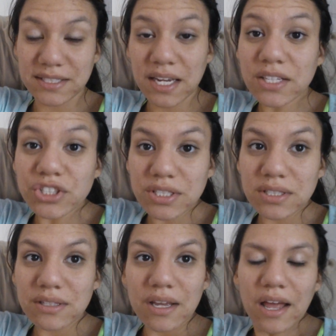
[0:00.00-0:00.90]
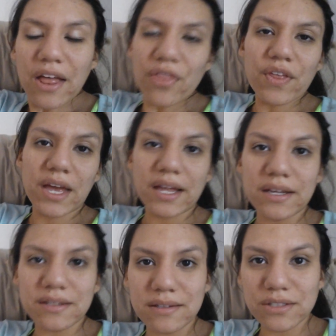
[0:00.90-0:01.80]
attention
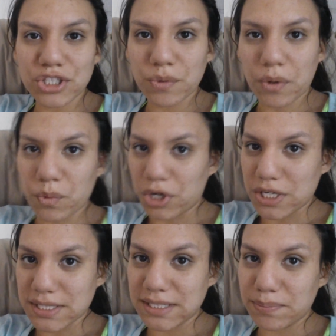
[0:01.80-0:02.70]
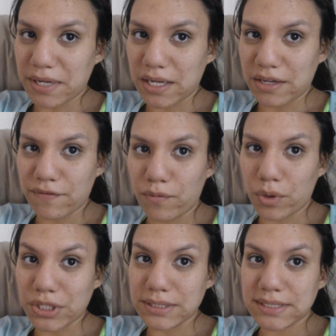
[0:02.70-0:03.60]
then she won't nurse but if
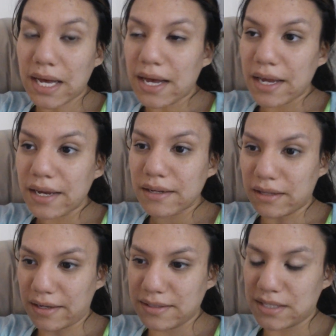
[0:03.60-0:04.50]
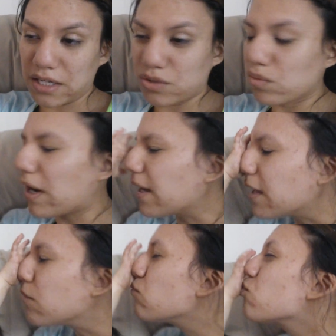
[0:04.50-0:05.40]
we're inside like say it's
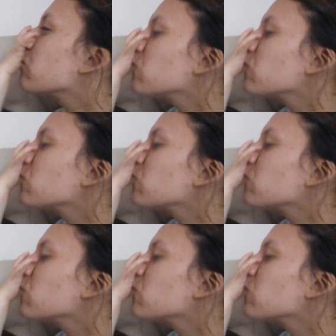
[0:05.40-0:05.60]
raining